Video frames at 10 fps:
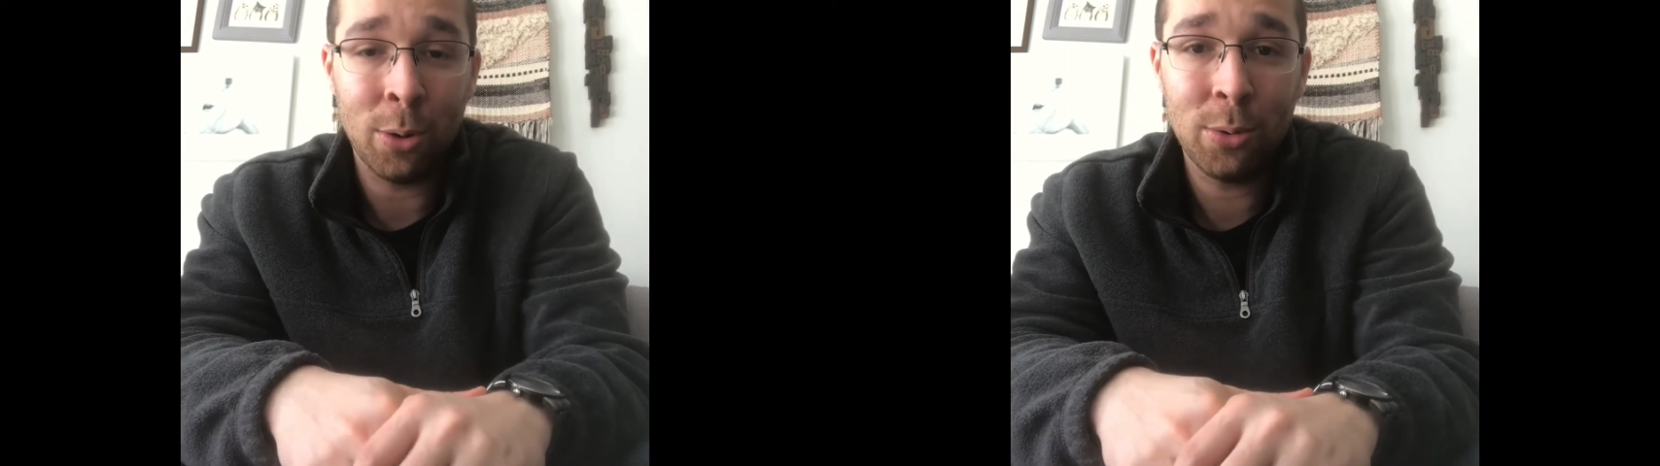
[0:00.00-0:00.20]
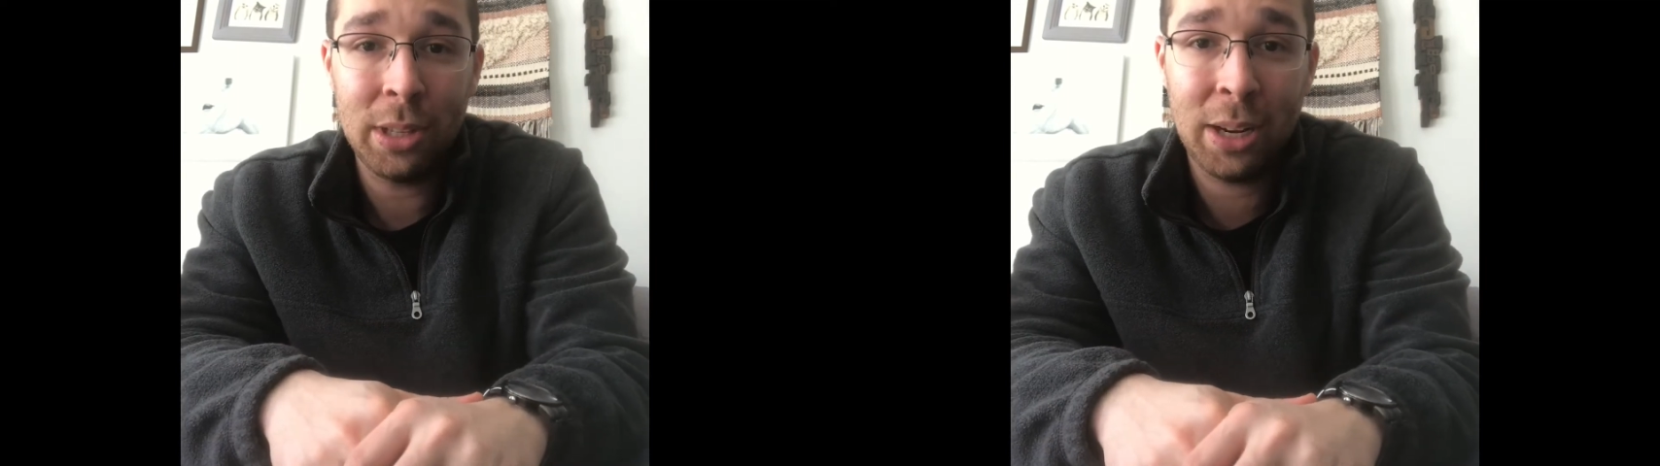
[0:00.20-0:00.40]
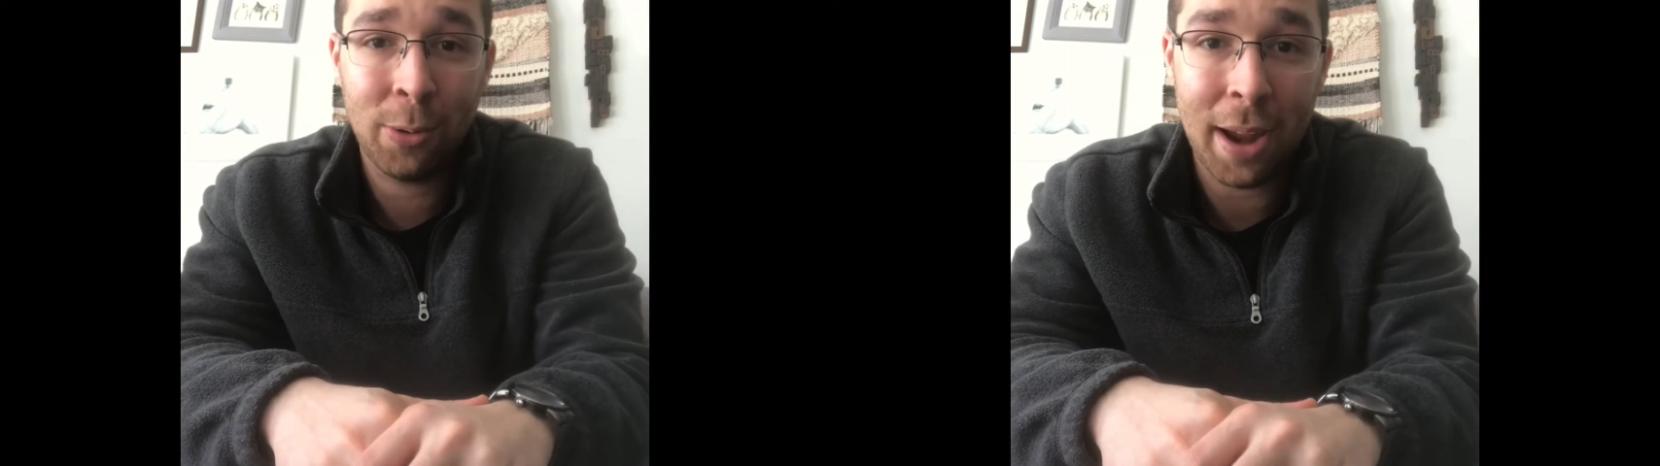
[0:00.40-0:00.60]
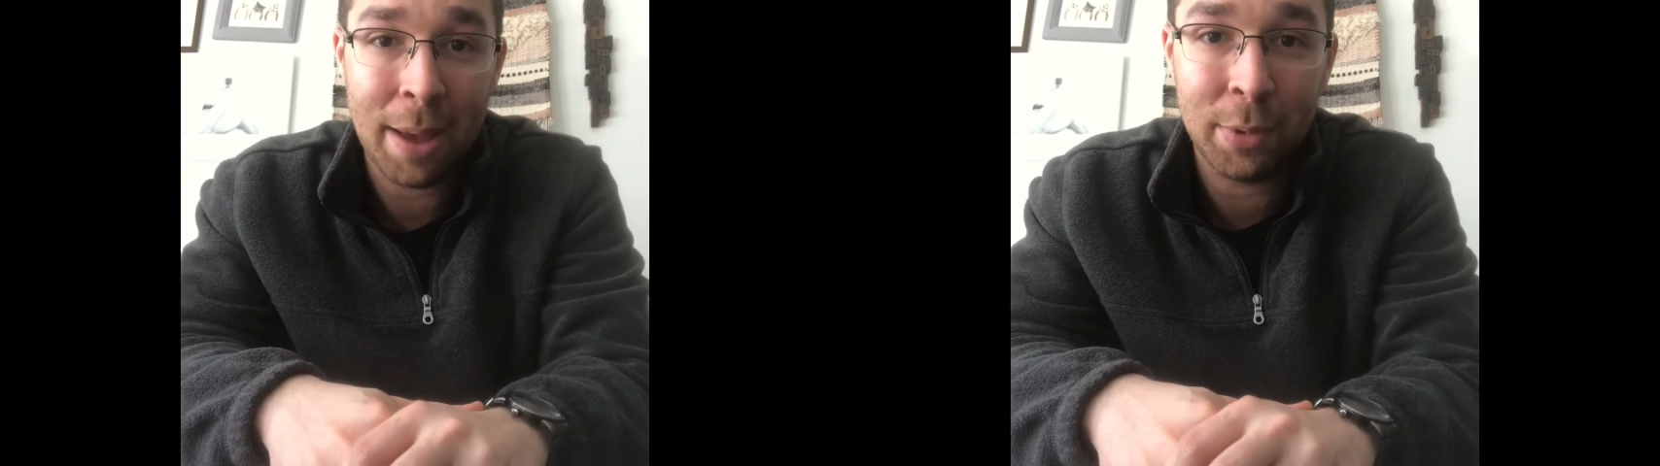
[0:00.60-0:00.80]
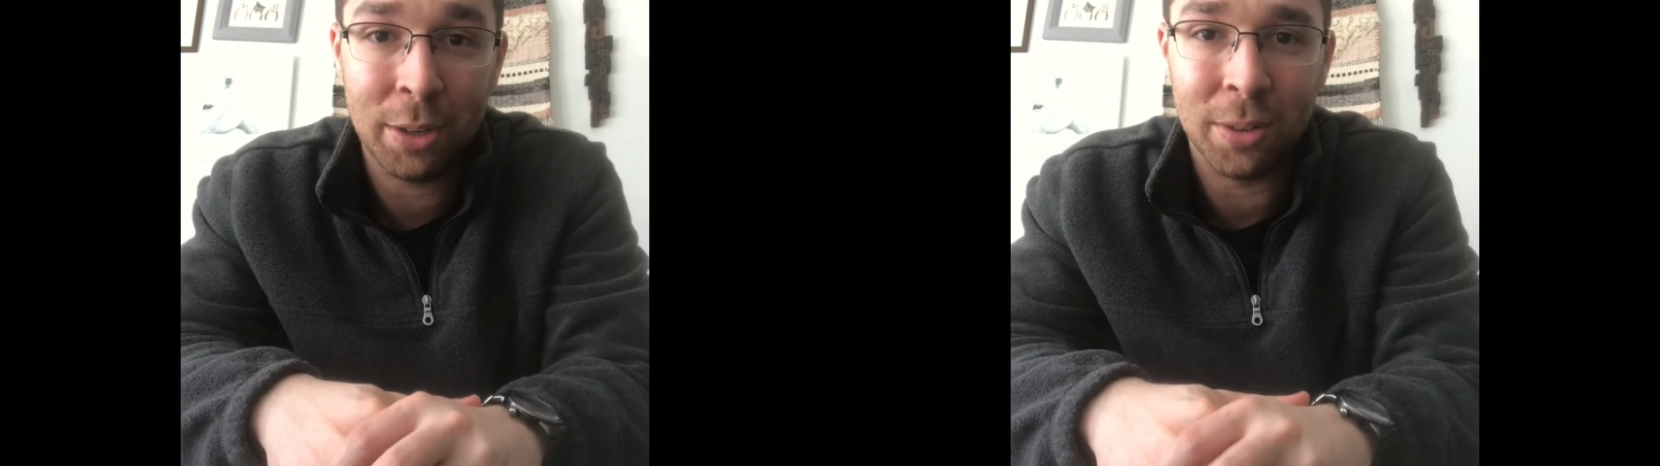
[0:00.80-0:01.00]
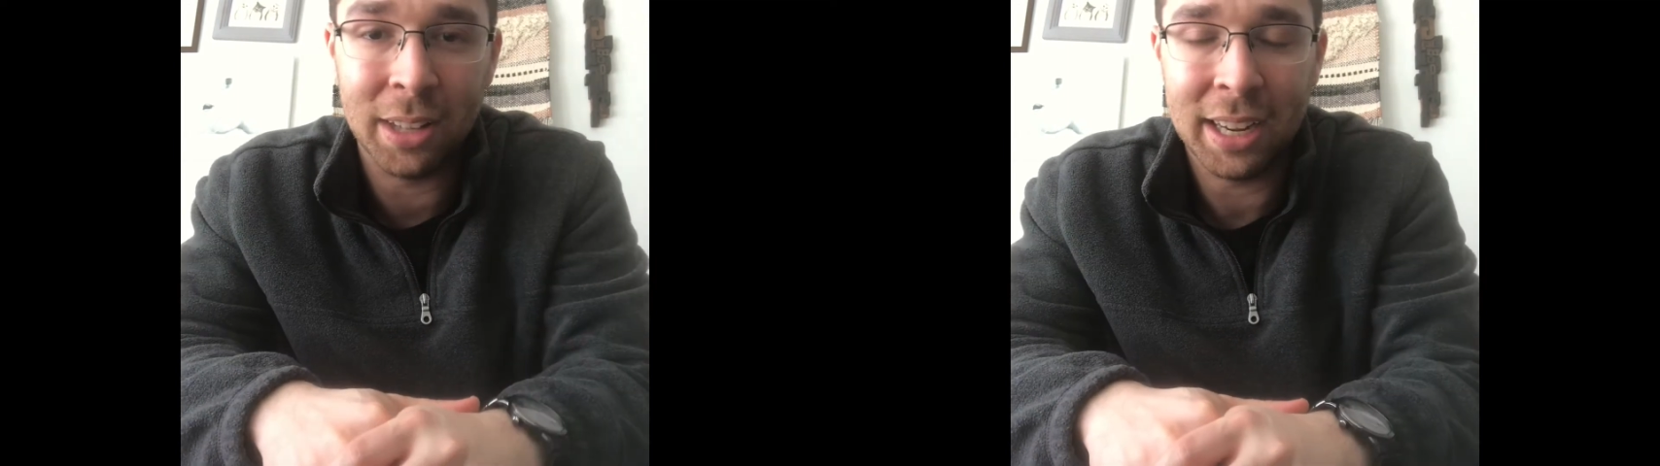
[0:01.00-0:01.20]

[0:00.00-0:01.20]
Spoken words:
holy crap, dude.